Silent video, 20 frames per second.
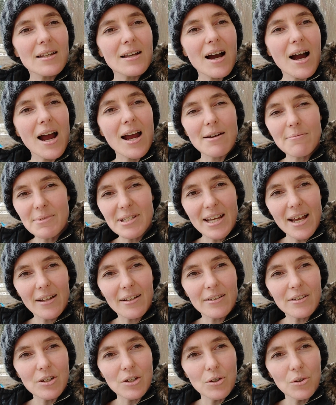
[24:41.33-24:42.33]
I'm
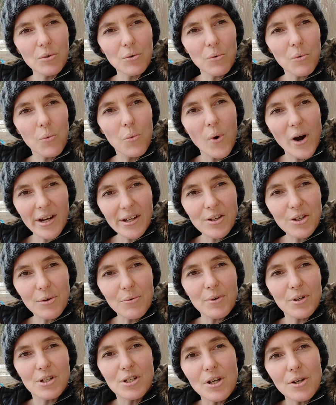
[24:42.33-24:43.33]
telling you, what you
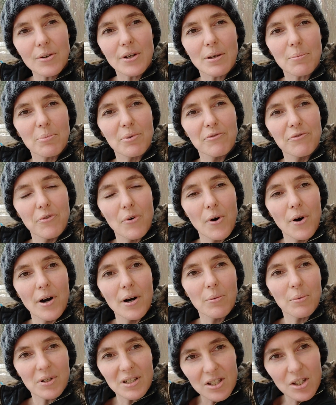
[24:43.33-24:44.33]
were doing
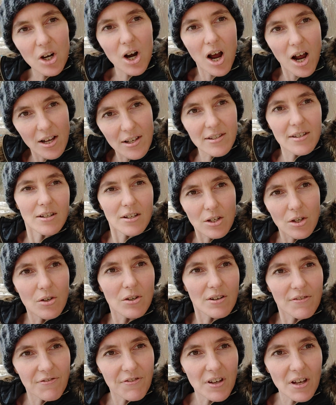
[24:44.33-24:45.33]
before was causing you
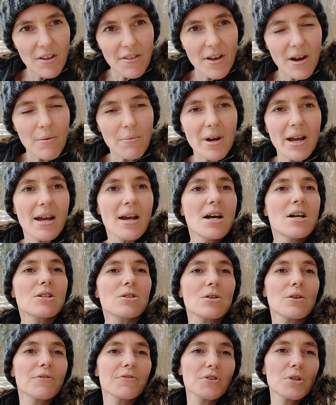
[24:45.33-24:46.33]
to feel that way.
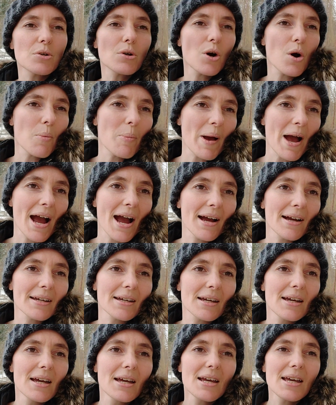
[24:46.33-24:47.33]
So if you go
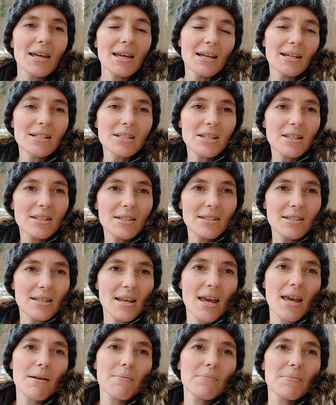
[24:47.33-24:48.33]
back into the
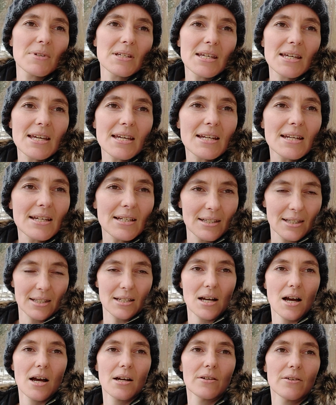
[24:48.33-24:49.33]
same eating
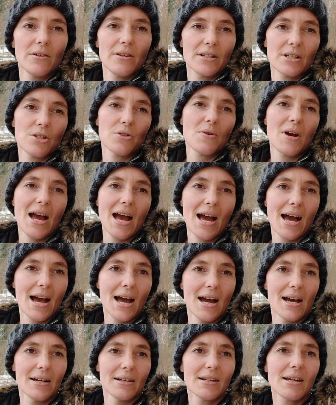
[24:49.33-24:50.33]
style that you
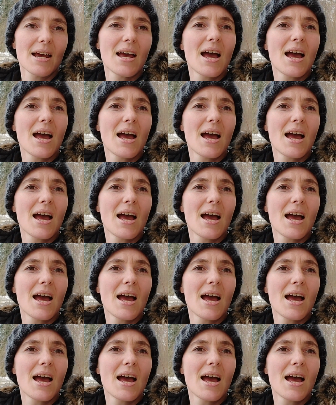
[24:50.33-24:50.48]
had